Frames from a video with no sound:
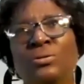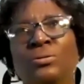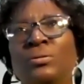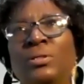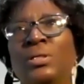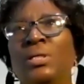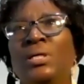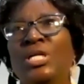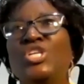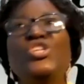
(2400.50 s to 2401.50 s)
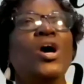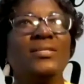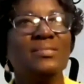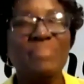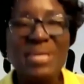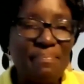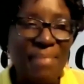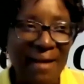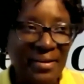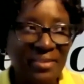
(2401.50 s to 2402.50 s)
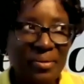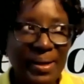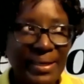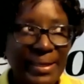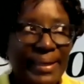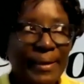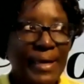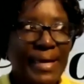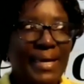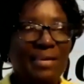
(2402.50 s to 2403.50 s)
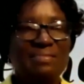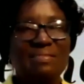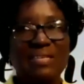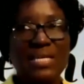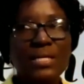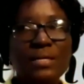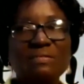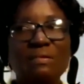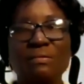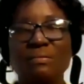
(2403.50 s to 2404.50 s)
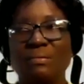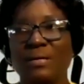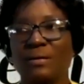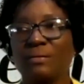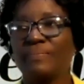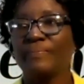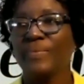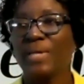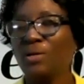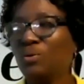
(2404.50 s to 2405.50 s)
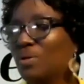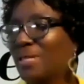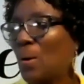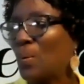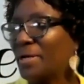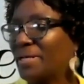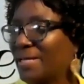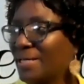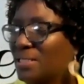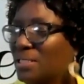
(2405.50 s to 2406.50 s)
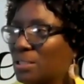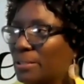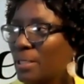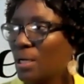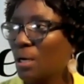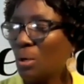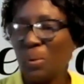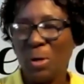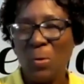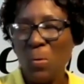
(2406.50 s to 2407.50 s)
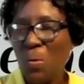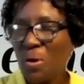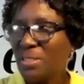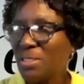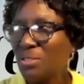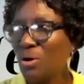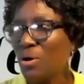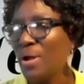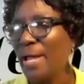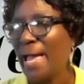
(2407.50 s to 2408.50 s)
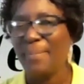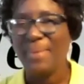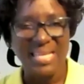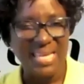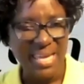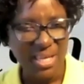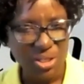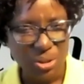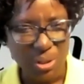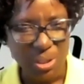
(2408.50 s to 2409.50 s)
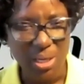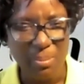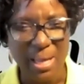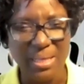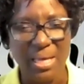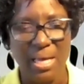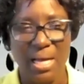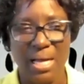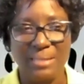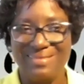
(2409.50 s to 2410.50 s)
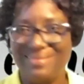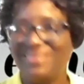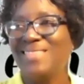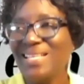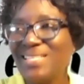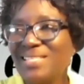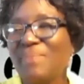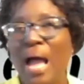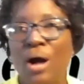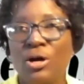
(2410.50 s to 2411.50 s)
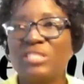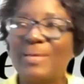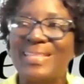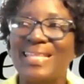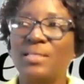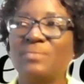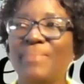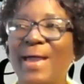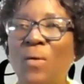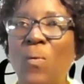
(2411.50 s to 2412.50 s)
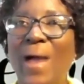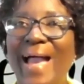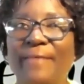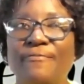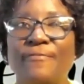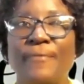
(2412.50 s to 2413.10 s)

to not be married. Everybody is seeing us out there and know that we're dating or we're courting or I'm engaged to him and that is my husband, that is my wife.